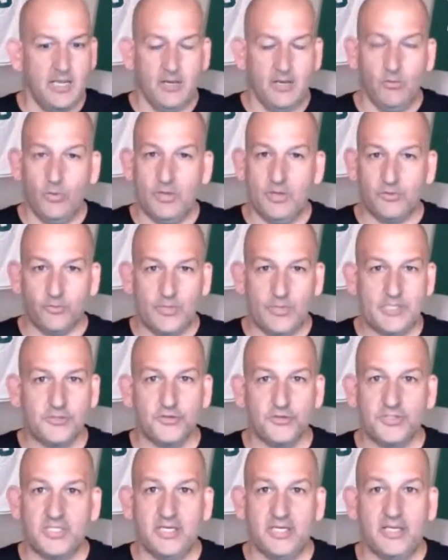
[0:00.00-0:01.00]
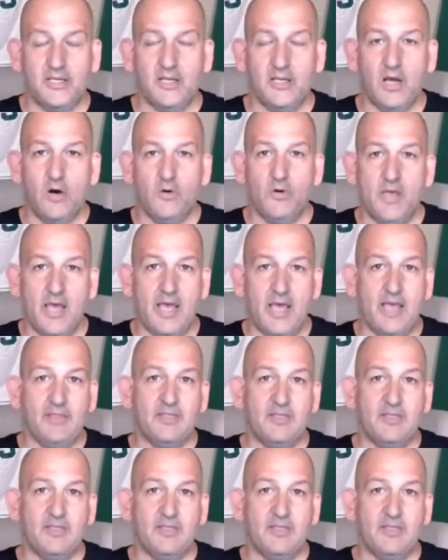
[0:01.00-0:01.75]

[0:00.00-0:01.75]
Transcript: with Richardson, okay,